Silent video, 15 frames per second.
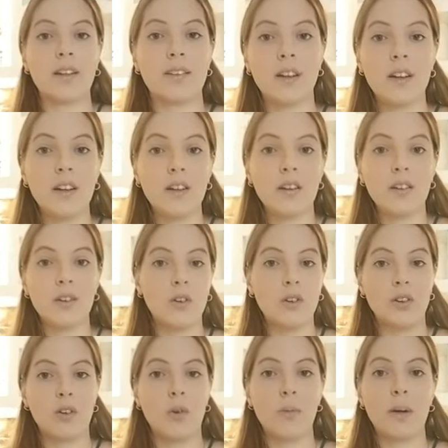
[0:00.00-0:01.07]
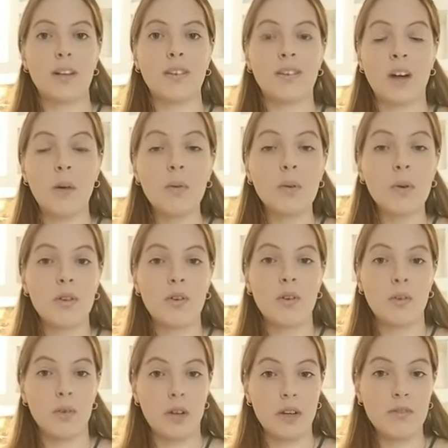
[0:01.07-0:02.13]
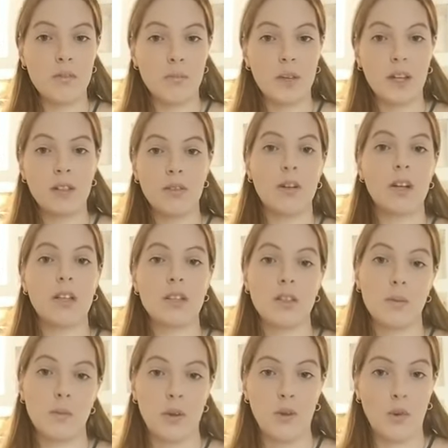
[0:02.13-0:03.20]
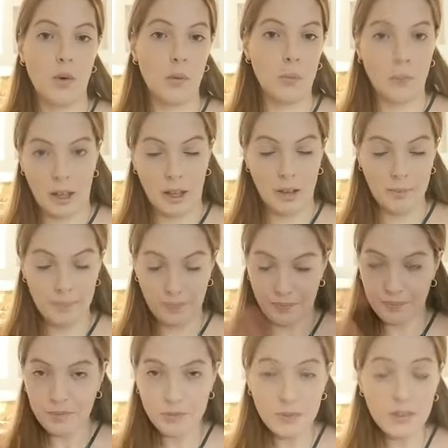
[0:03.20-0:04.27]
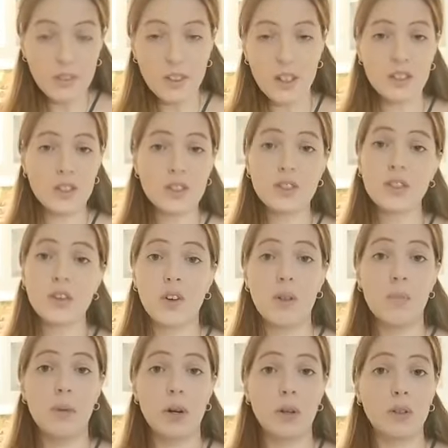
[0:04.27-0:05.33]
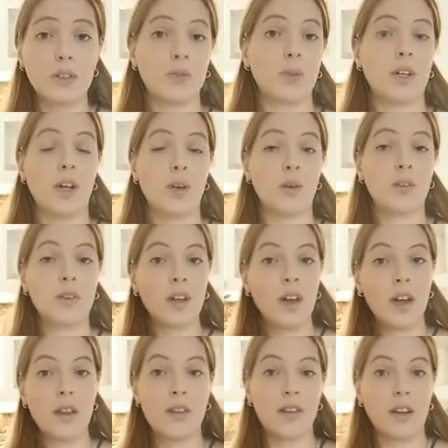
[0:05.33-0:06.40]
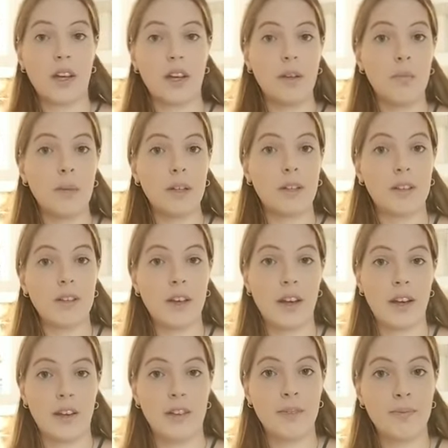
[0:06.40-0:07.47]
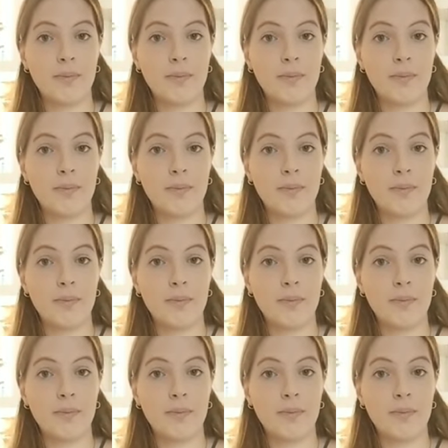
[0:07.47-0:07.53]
there, nobody's coming with you or whatever. Make the right step and don't be just all about without thinking a bit ahead.